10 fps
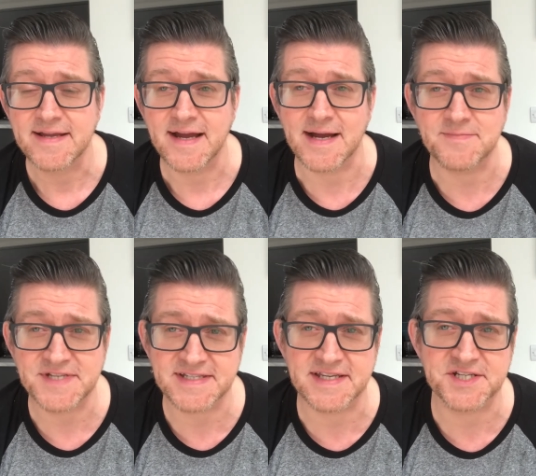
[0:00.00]
um,
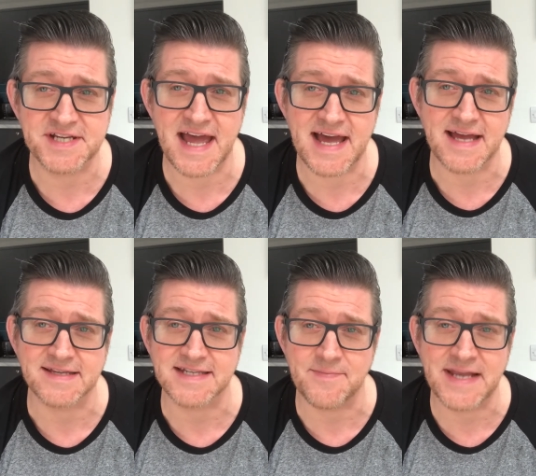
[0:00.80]
just to share
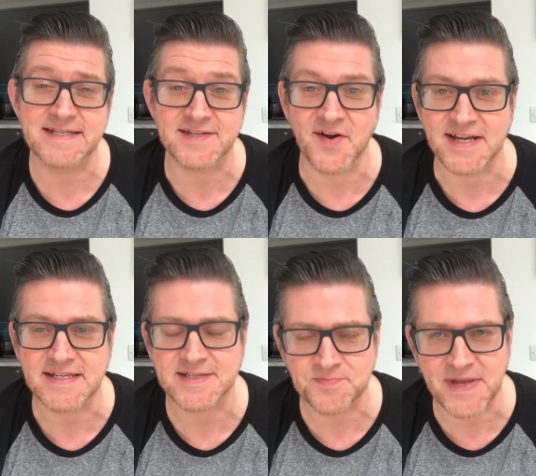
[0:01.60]
some insight
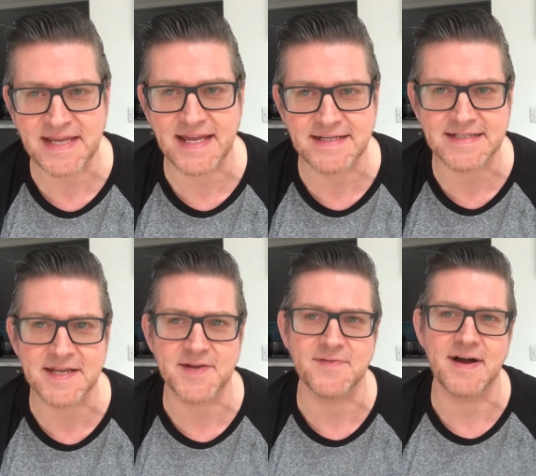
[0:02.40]
to speak
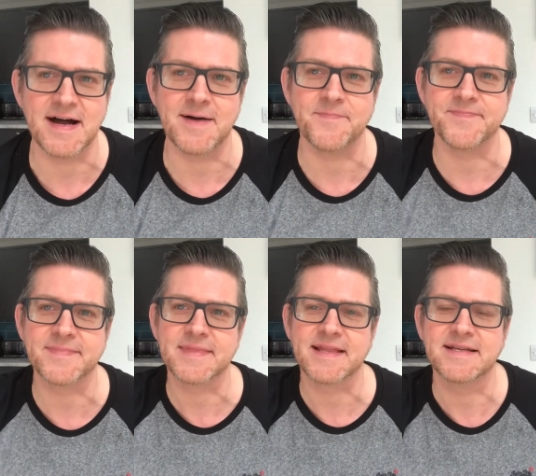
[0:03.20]
into um,
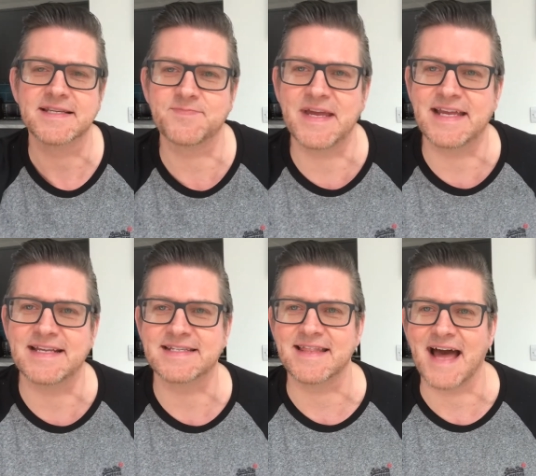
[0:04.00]
speak
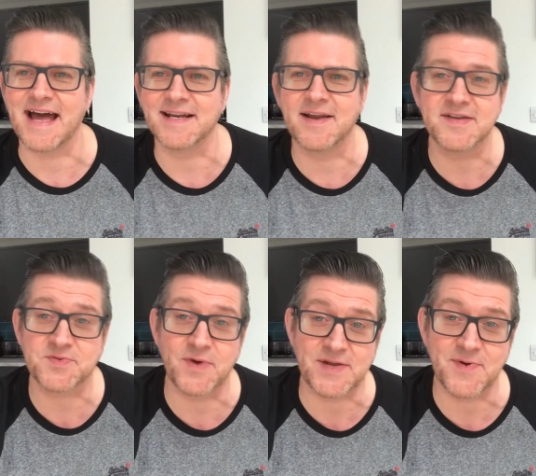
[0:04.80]
into that.
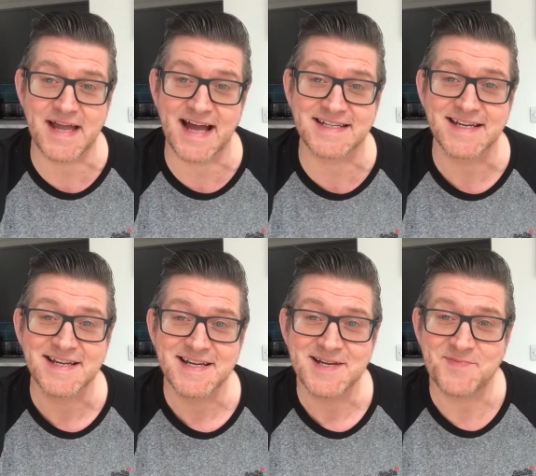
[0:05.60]
last week we had
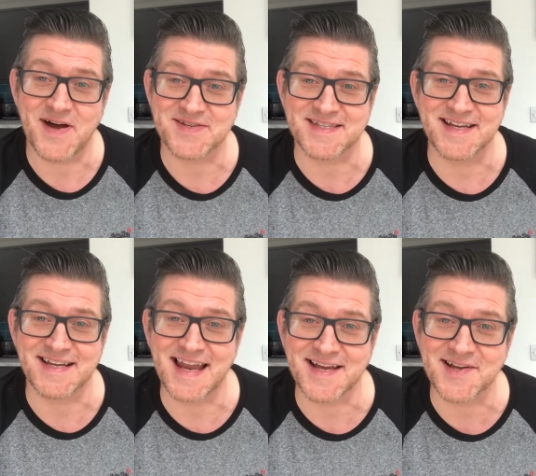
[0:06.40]
Pastor
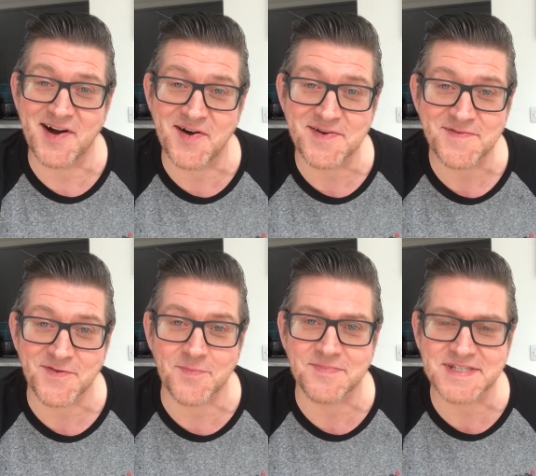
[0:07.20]
Glenn Kahn
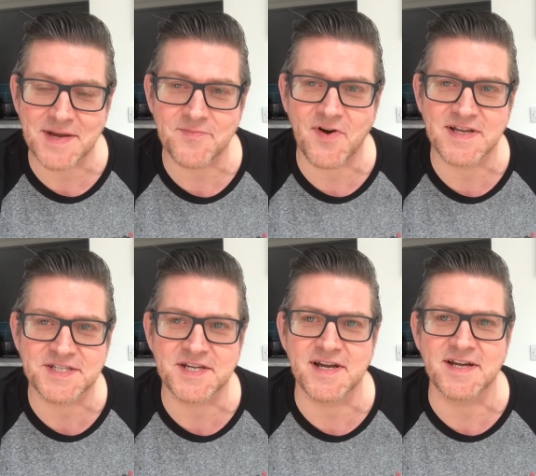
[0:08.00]
from Sunrise
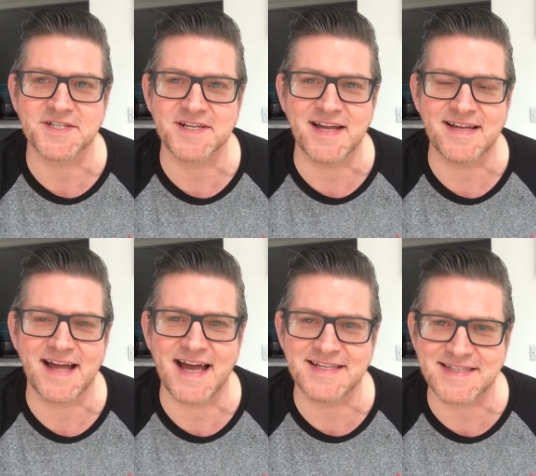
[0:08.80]
Church at
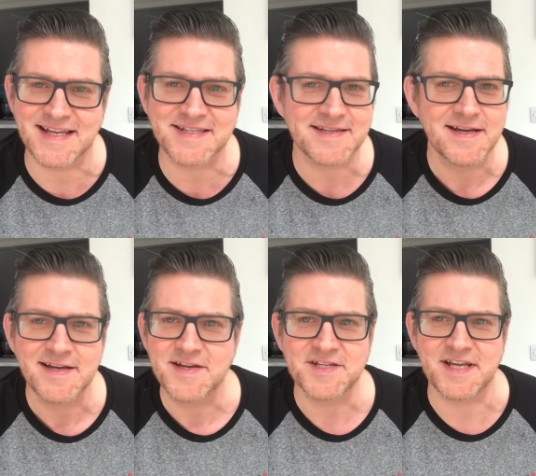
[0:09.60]
Hastings
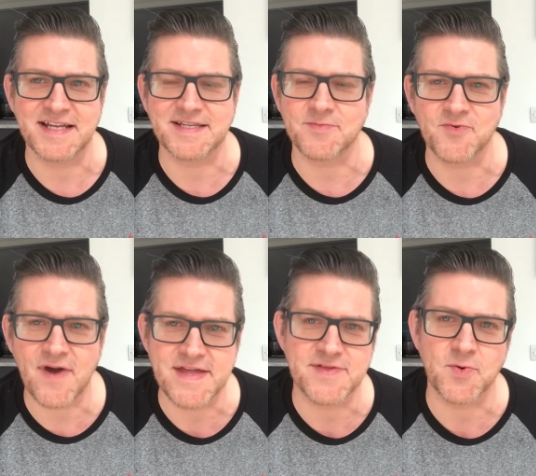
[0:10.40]
shared some
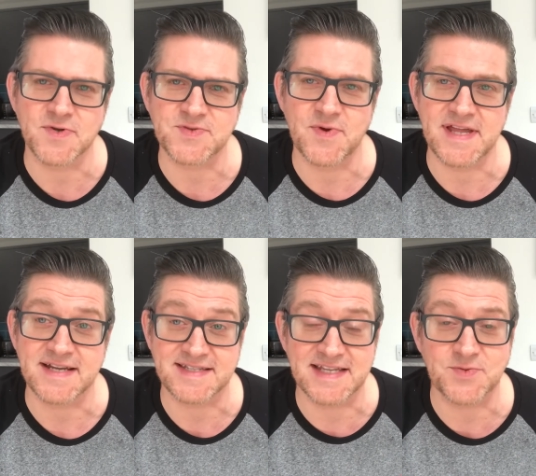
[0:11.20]
great thoughts with
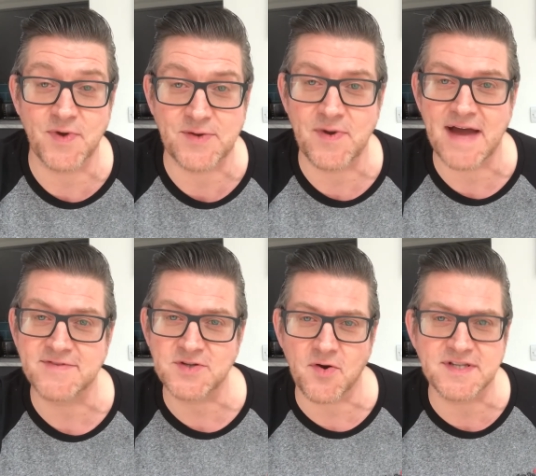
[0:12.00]
us. This week we have
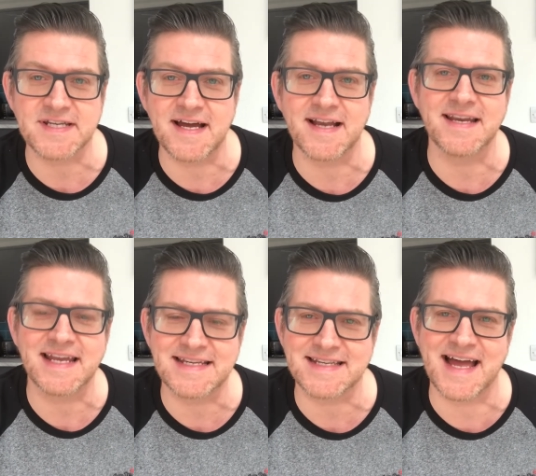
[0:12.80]
Dr.
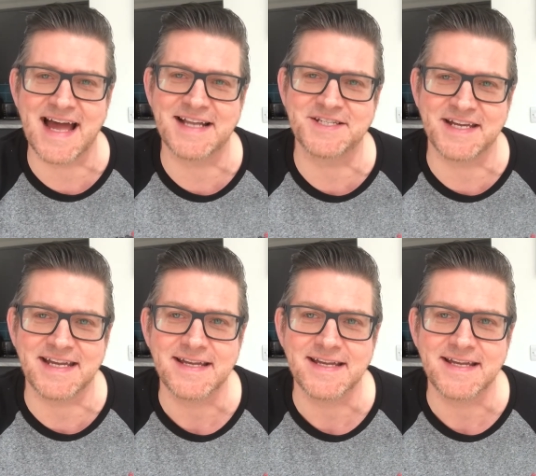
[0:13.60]
Lisa Adji,